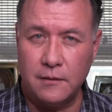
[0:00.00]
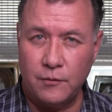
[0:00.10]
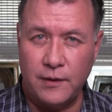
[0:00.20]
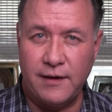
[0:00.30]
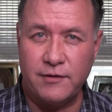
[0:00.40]

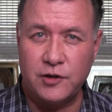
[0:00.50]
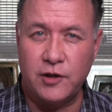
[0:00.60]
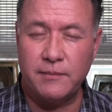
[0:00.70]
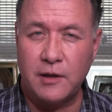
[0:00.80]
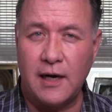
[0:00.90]
Whatever
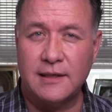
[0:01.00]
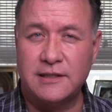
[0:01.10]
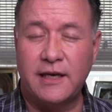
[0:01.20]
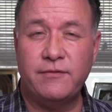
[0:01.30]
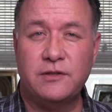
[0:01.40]
dream God's
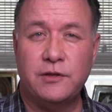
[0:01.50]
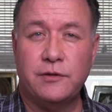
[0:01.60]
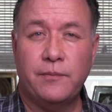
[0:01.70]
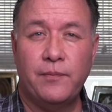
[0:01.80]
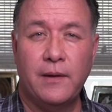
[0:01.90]
given to
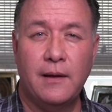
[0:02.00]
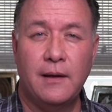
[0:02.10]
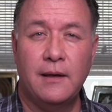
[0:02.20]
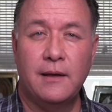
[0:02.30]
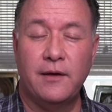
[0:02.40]
you,
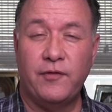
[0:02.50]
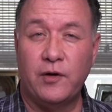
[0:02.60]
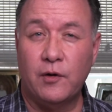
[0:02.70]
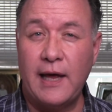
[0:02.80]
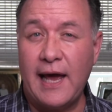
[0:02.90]
if you
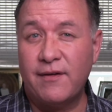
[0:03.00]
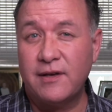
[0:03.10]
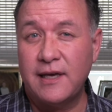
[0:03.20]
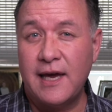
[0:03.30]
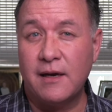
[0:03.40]
don't have it
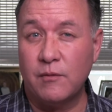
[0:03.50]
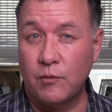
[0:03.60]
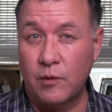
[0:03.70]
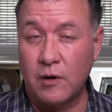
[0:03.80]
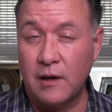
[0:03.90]
yet,
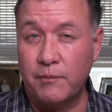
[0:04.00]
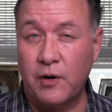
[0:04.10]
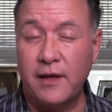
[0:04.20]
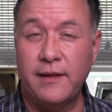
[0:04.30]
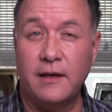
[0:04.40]
we're going to
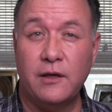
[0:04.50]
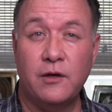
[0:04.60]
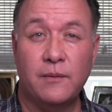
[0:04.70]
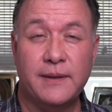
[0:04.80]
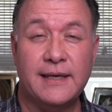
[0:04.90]
pray that
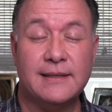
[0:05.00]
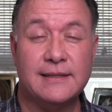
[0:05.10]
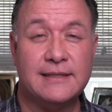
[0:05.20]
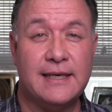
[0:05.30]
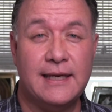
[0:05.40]
you'll begin to
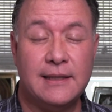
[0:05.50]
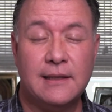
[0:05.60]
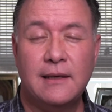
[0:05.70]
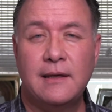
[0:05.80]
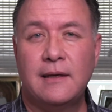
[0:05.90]
see it.
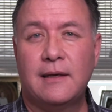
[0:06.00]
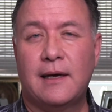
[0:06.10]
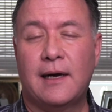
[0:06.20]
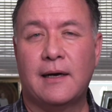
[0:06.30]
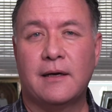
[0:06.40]

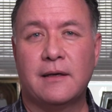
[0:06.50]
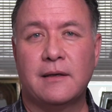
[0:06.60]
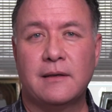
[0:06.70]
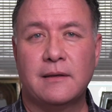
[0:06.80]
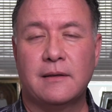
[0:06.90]
Uh,
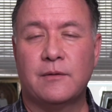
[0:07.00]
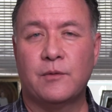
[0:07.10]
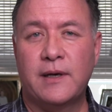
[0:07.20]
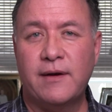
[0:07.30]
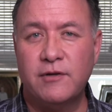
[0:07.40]

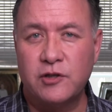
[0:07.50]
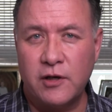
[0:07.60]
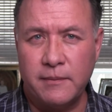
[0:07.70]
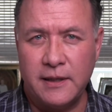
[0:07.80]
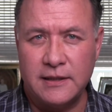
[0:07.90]
whatever
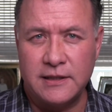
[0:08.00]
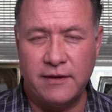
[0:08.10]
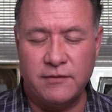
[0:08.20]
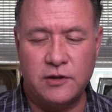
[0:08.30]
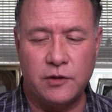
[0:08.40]
dream He's
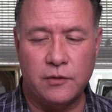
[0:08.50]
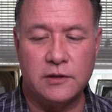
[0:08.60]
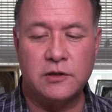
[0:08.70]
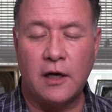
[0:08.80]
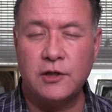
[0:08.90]
given to you,
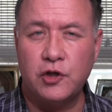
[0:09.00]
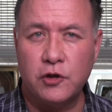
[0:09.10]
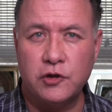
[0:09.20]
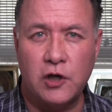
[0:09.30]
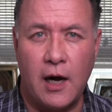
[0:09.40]
it's not your
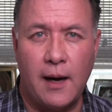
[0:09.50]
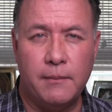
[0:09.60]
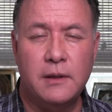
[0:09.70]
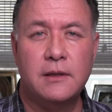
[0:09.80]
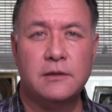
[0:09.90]
job
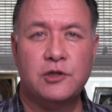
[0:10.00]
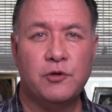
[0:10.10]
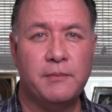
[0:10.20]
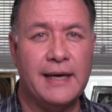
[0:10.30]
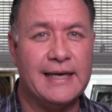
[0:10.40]
to
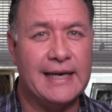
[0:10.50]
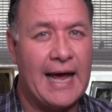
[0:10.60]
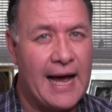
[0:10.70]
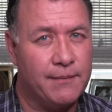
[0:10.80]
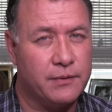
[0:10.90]
make it
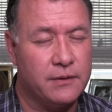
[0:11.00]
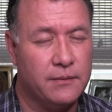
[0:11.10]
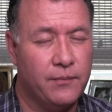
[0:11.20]
happen.